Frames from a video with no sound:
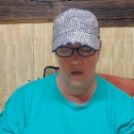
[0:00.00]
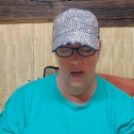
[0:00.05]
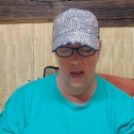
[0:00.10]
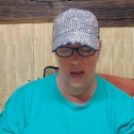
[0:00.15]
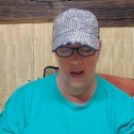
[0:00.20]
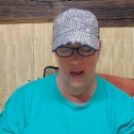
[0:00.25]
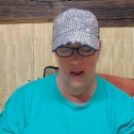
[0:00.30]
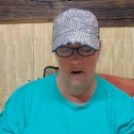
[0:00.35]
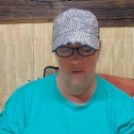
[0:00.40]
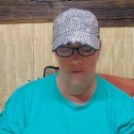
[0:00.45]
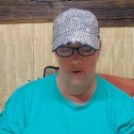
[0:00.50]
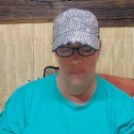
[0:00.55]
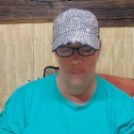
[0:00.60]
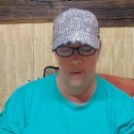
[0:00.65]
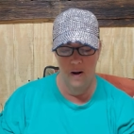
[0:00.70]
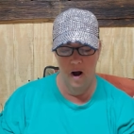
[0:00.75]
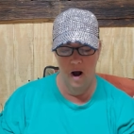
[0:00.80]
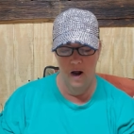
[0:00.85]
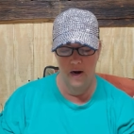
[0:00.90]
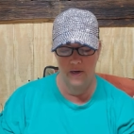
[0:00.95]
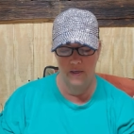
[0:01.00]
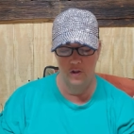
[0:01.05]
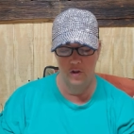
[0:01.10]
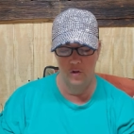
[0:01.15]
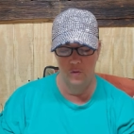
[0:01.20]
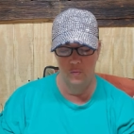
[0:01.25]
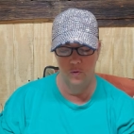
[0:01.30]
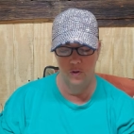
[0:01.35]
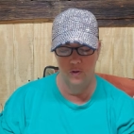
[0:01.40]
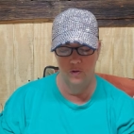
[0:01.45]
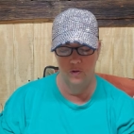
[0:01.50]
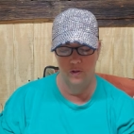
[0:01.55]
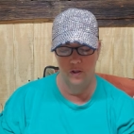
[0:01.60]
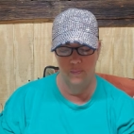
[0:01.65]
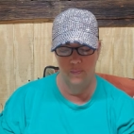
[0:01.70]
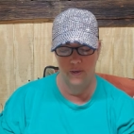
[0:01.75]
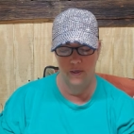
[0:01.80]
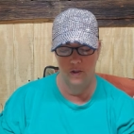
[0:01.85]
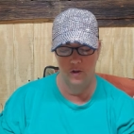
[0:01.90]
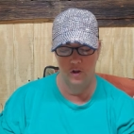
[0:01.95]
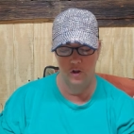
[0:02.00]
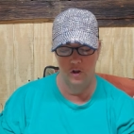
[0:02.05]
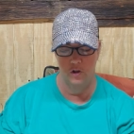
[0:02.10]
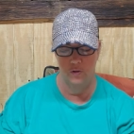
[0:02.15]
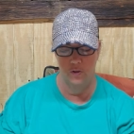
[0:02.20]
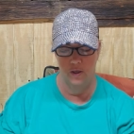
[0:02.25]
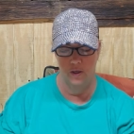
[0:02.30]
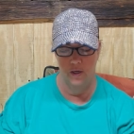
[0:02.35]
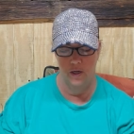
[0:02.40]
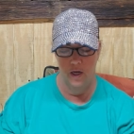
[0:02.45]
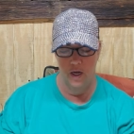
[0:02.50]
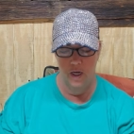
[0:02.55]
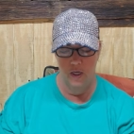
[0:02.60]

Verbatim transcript: Yea, every pot in Jerusalem and in Judah